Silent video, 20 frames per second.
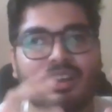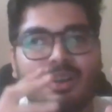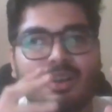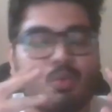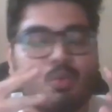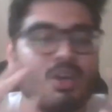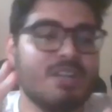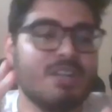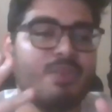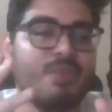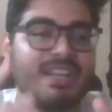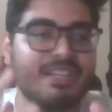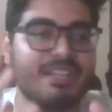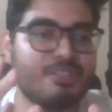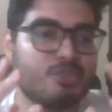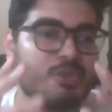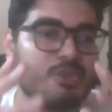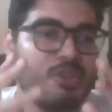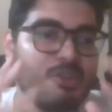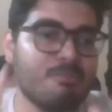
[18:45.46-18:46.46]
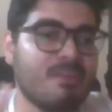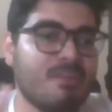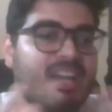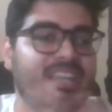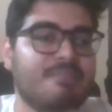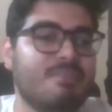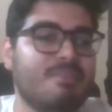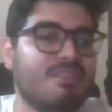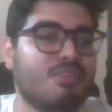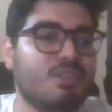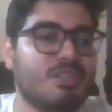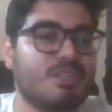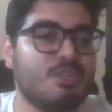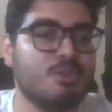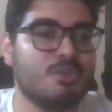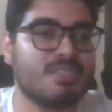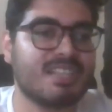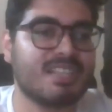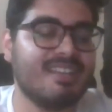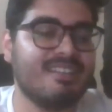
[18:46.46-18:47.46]
what went through your mind before
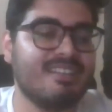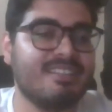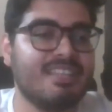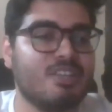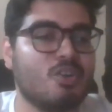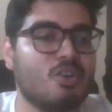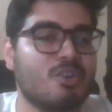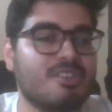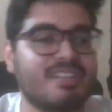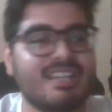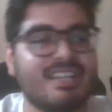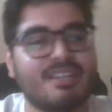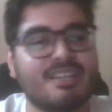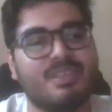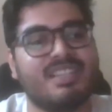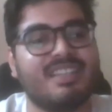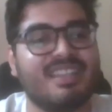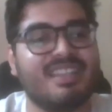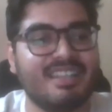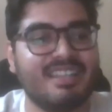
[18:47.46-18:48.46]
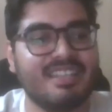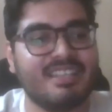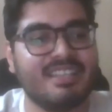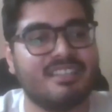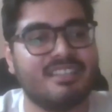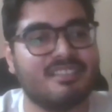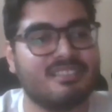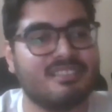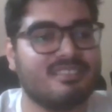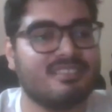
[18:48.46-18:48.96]
you signed the contract with ATK?